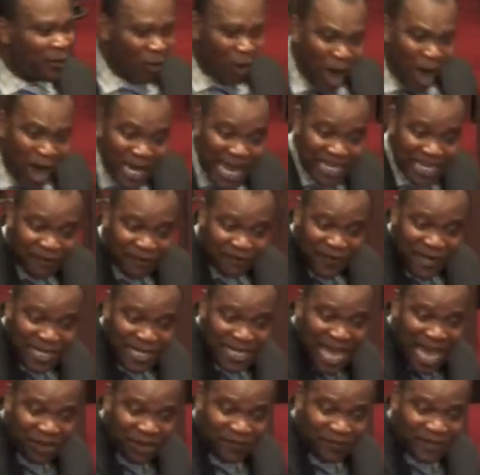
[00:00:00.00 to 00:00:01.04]
Call at the
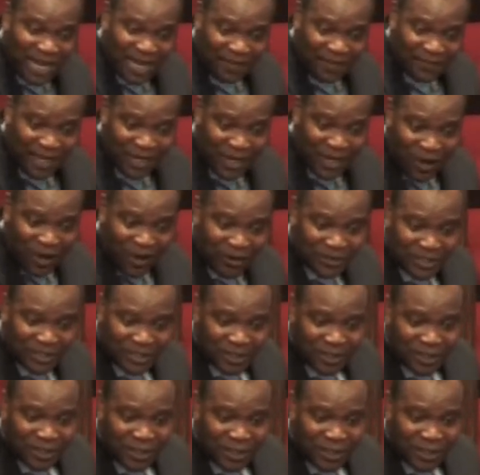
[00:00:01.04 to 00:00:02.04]
vineyard of the living God.